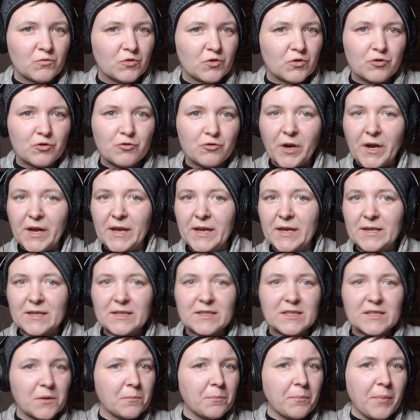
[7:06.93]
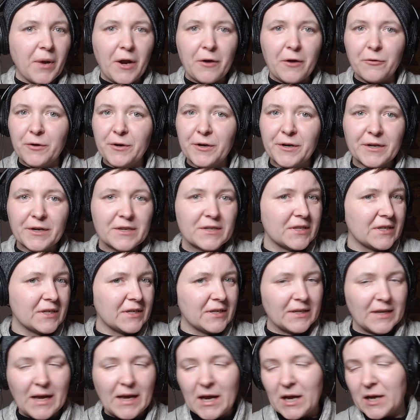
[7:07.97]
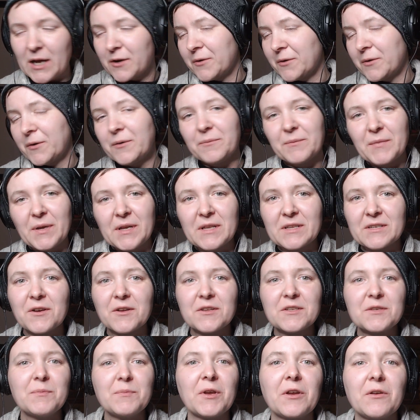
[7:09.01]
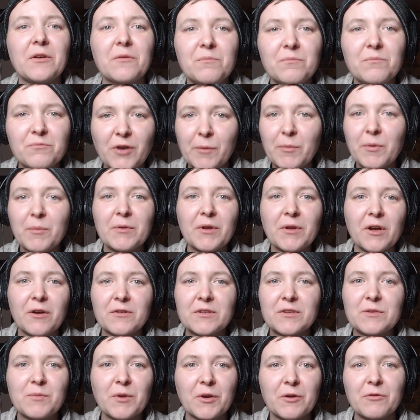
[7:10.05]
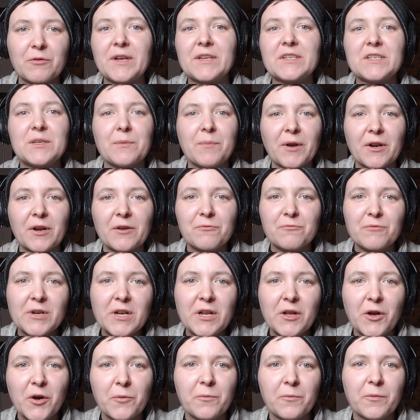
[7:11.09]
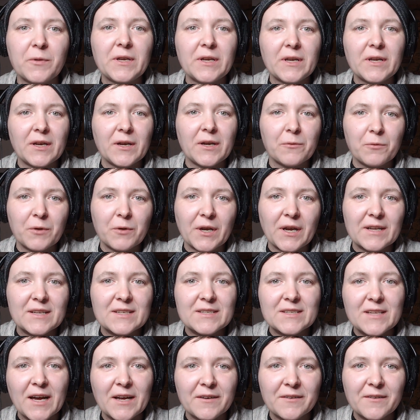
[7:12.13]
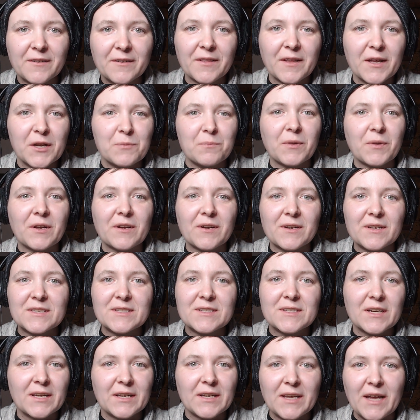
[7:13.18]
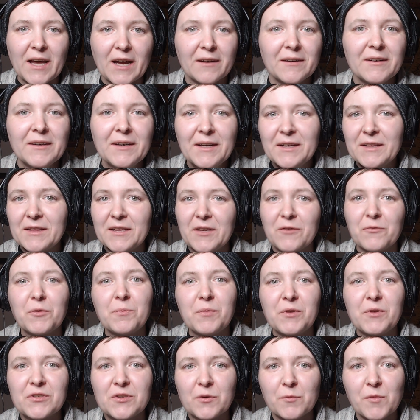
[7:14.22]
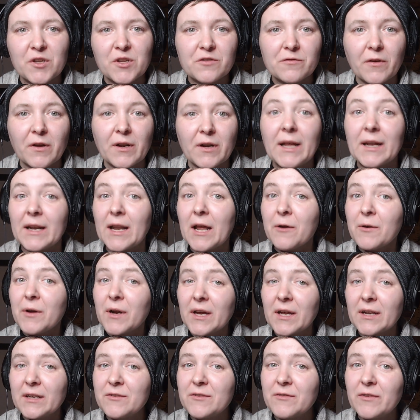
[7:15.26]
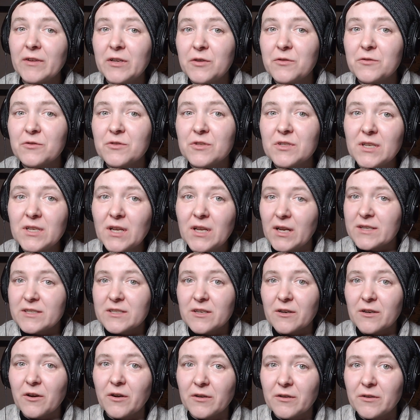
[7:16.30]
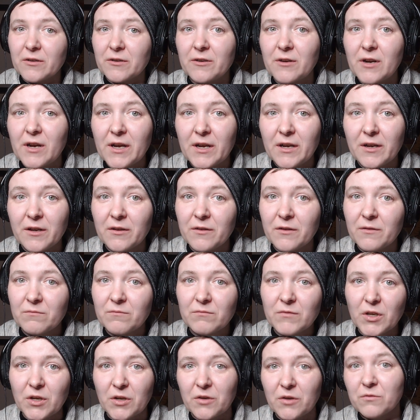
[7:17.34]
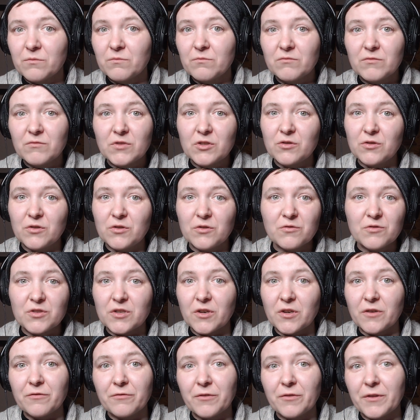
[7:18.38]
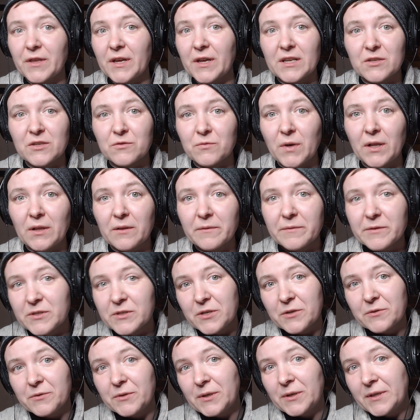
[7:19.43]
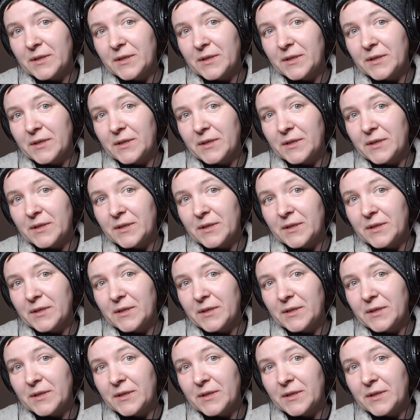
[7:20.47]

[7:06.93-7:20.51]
trains and barracks, and I don't know. It's probably going to be crazy, but I really hope we get started on that, because that would be so much fun. And now I can even use the laser cutter to do stuff for that as well. So